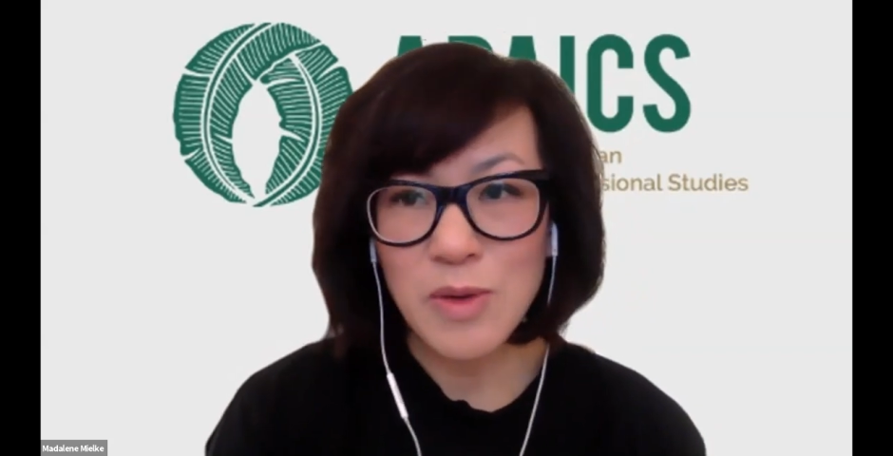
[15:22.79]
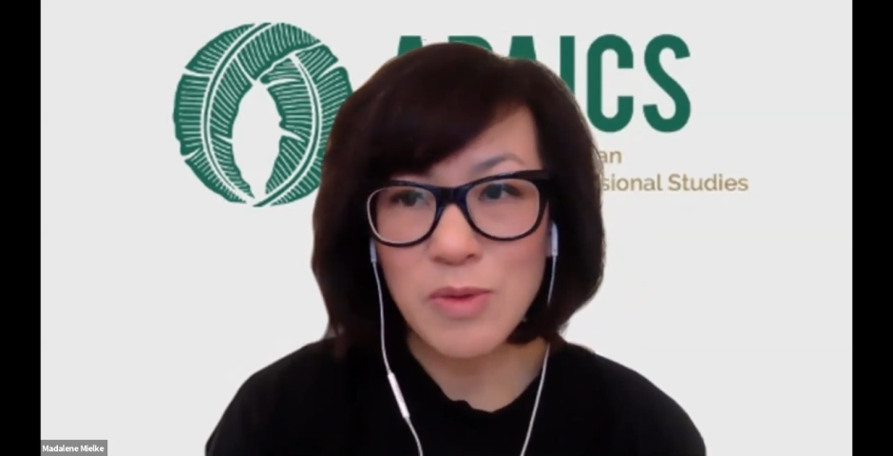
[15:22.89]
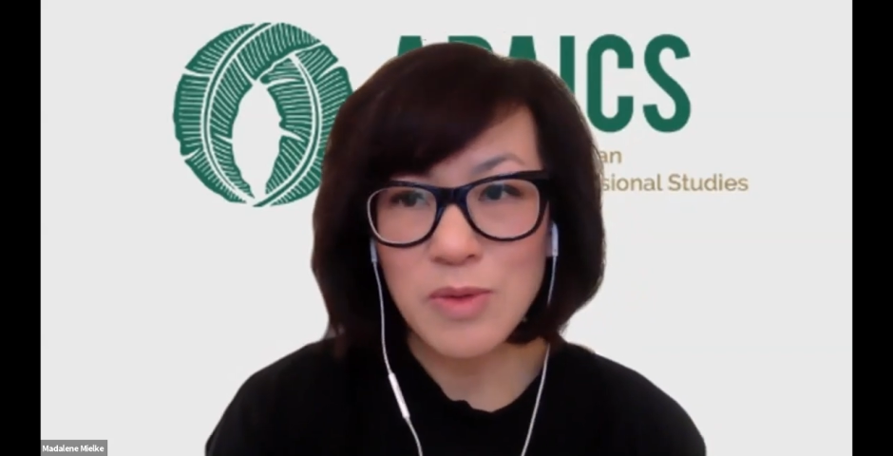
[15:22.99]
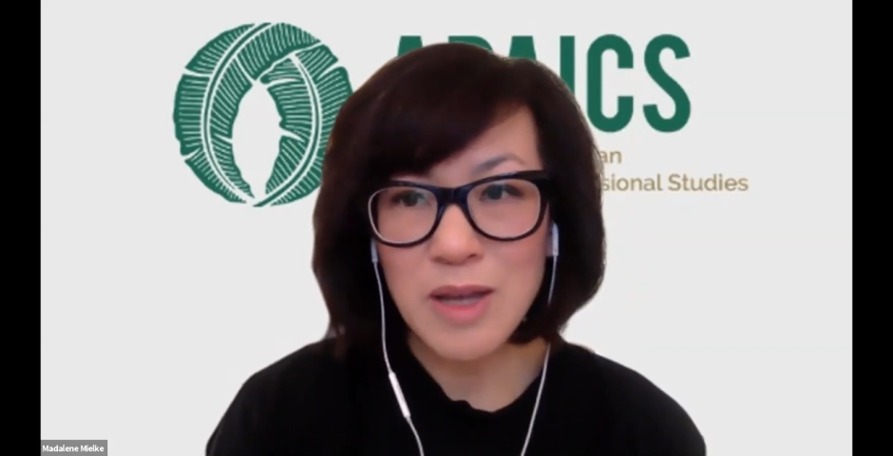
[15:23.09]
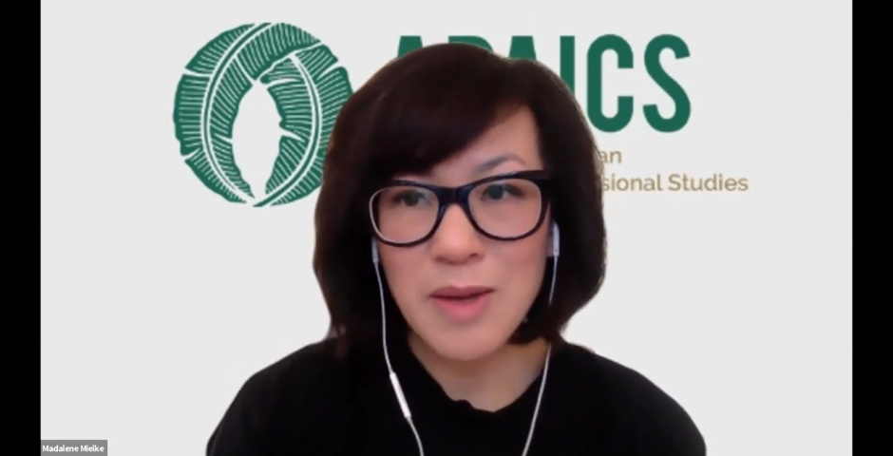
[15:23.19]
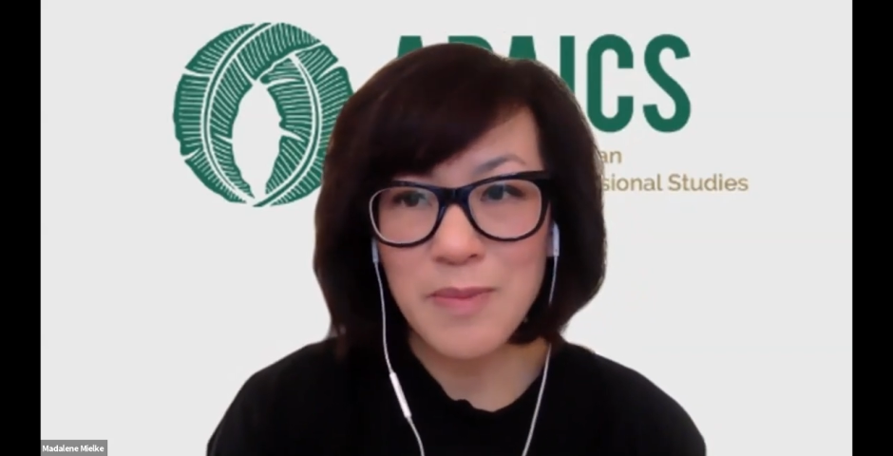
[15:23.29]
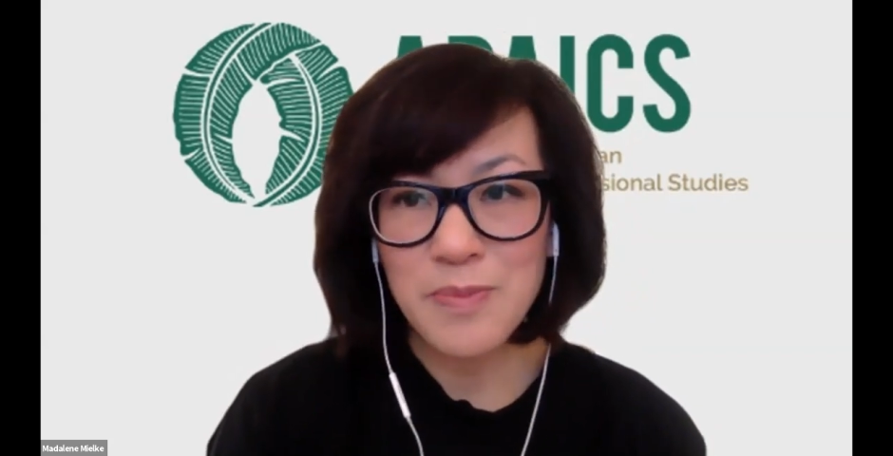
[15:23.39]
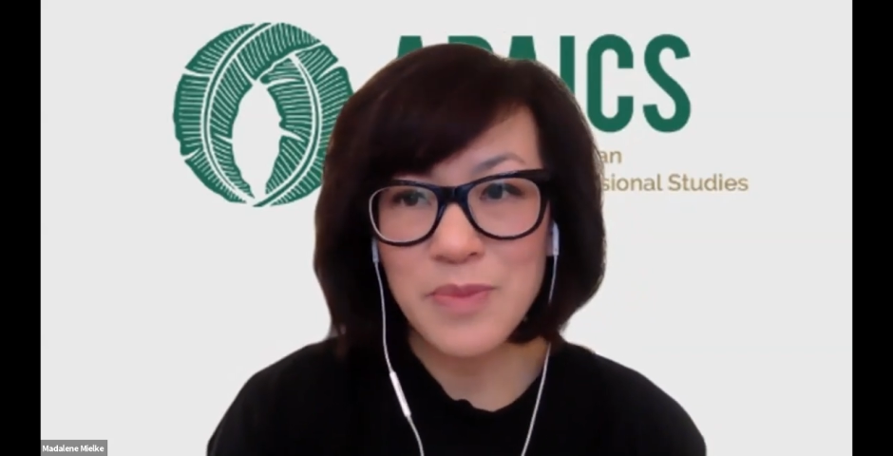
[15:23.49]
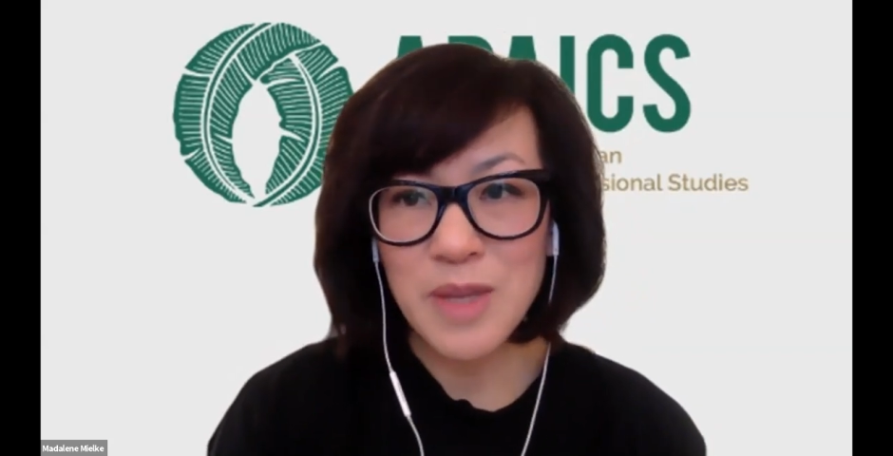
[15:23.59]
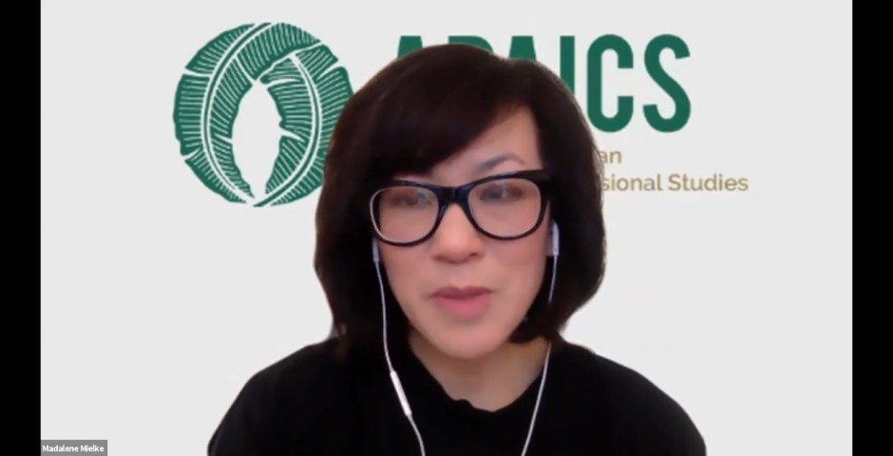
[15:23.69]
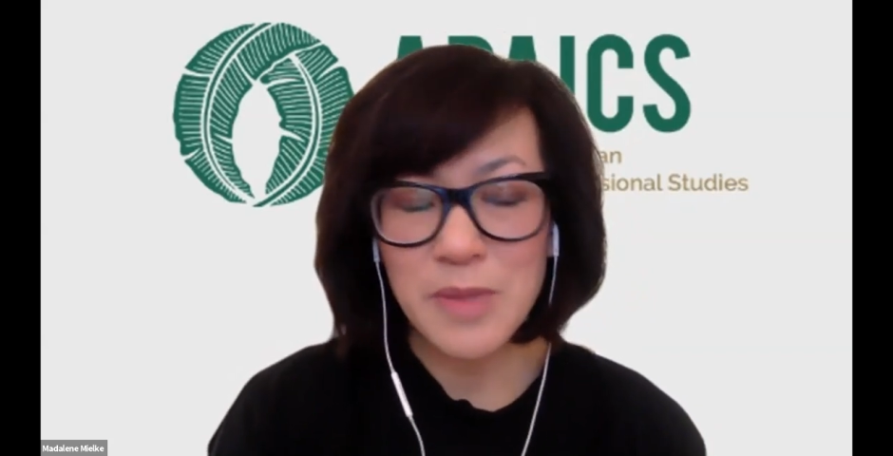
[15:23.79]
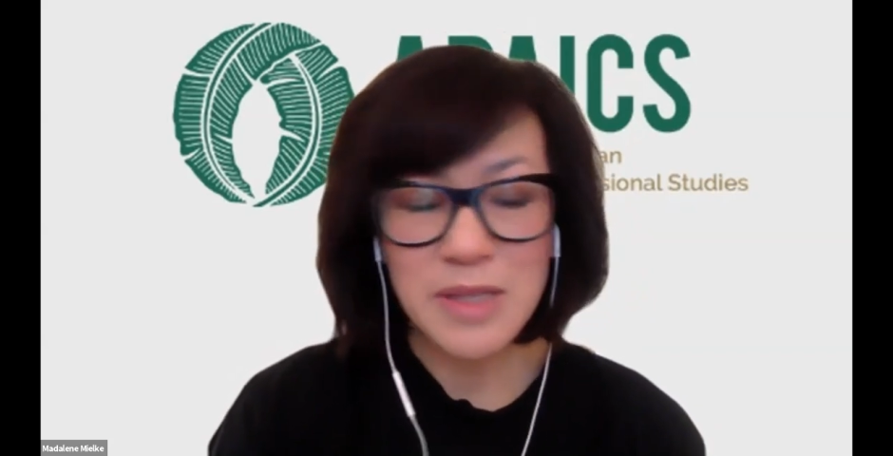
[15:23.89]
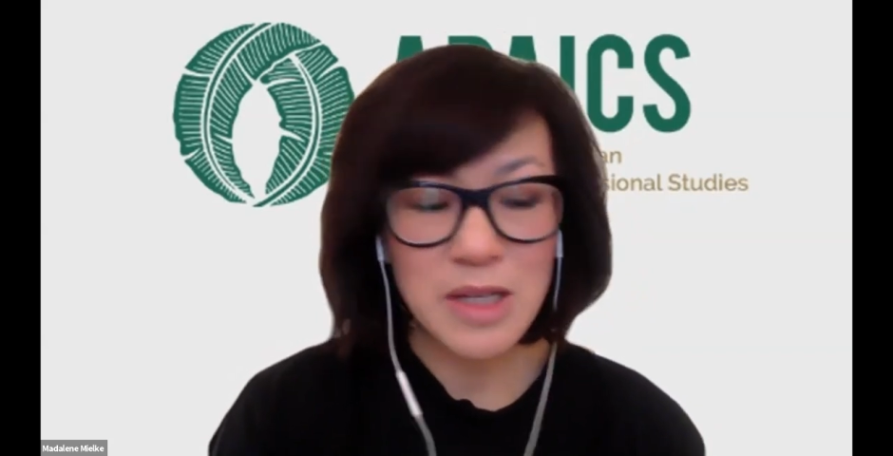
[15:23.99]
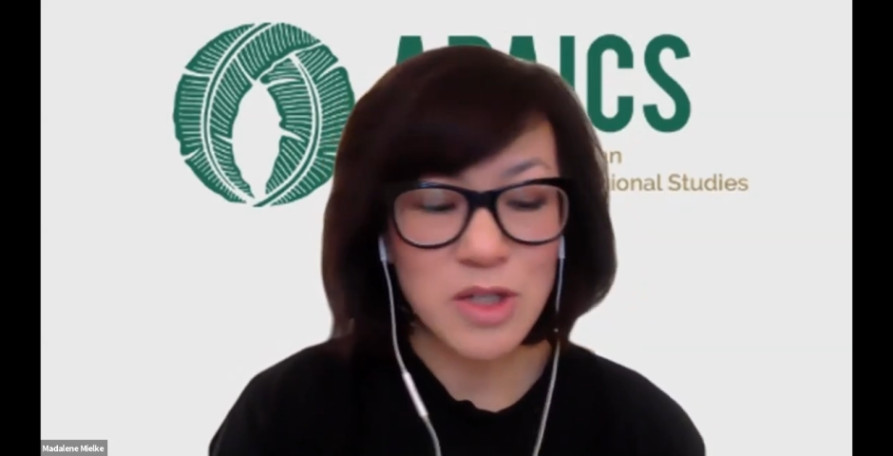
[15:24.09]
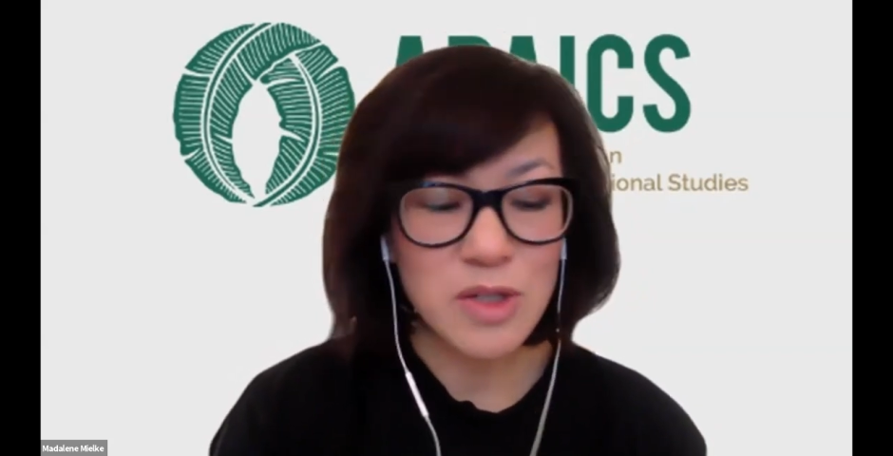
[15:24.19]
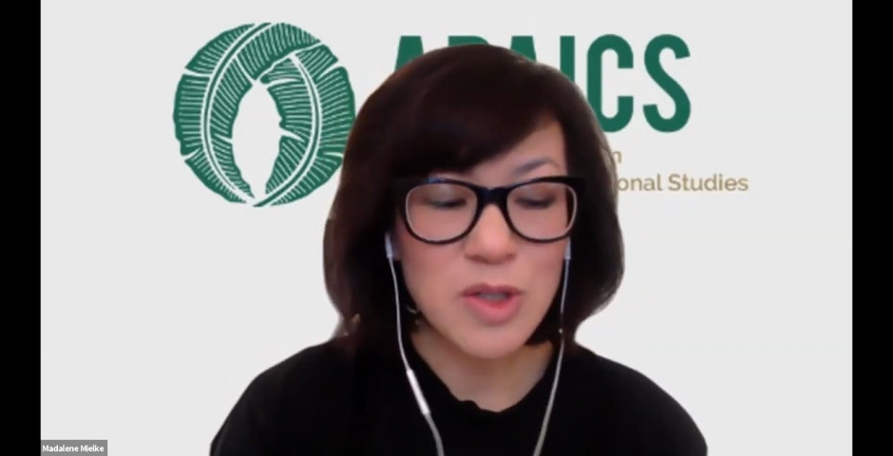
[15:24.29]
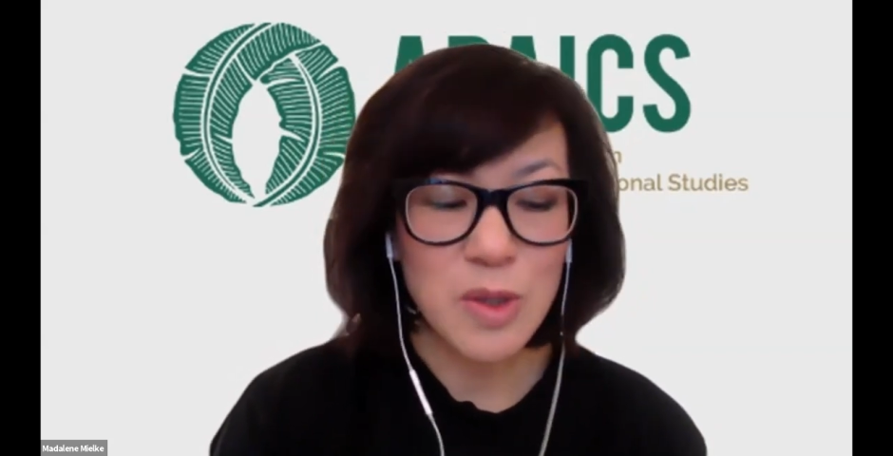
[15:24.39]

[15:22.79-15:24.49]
those implementations?